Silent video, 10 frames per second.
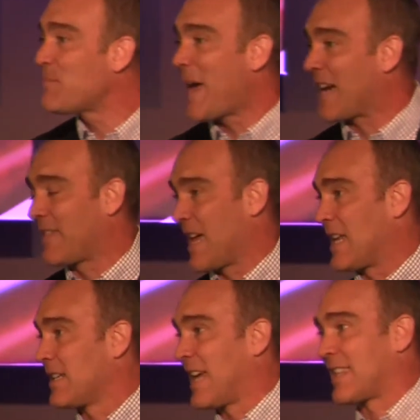back
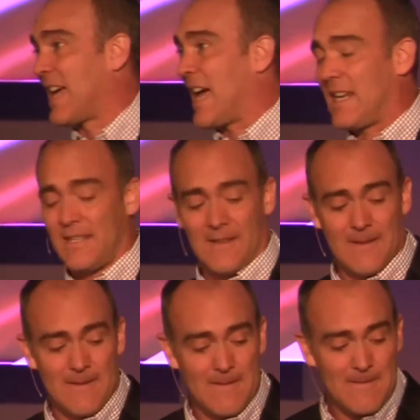then like that.
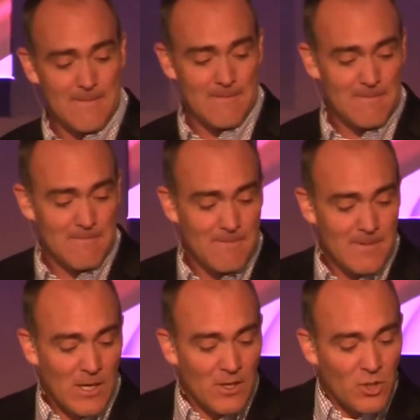
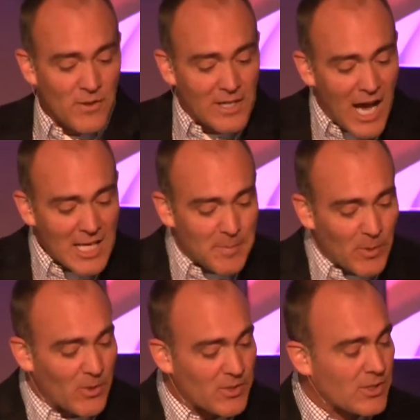So the
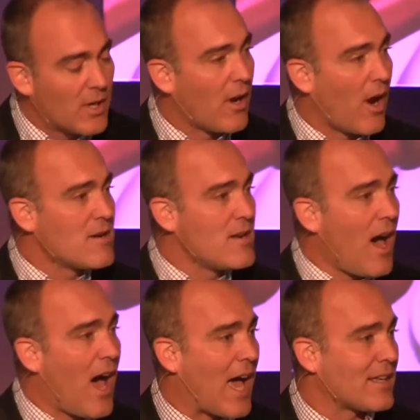Gospels are
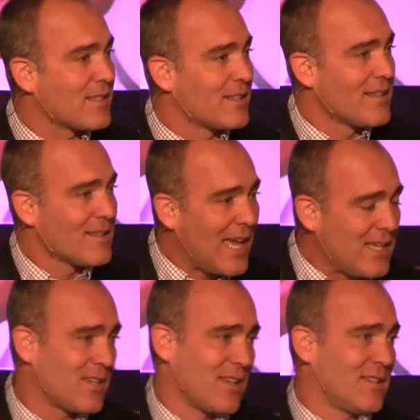not
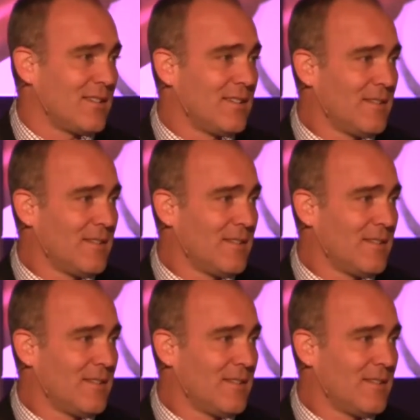legend.